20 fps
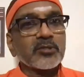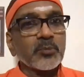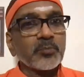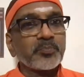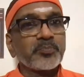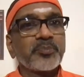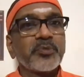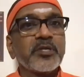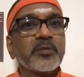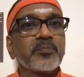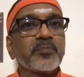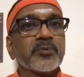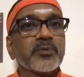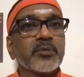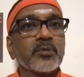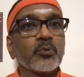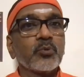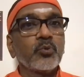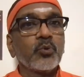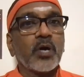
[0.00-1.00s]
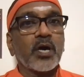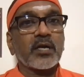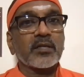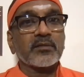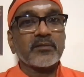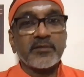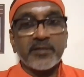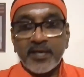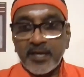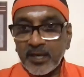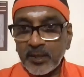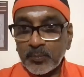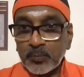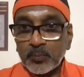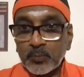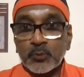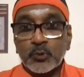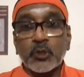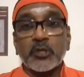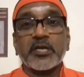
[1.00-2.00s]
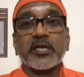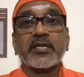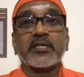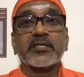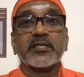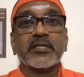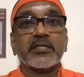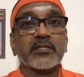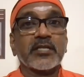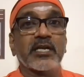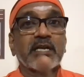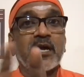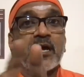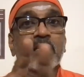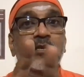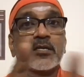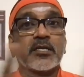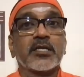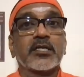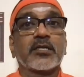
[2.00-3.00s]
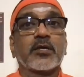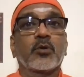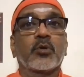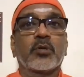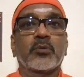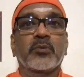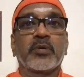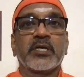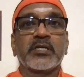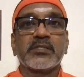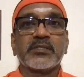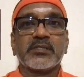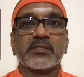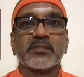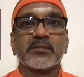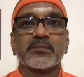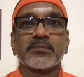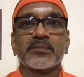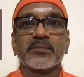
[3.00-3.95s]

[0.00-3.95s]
the people who are there protecting that 100 Kauravas.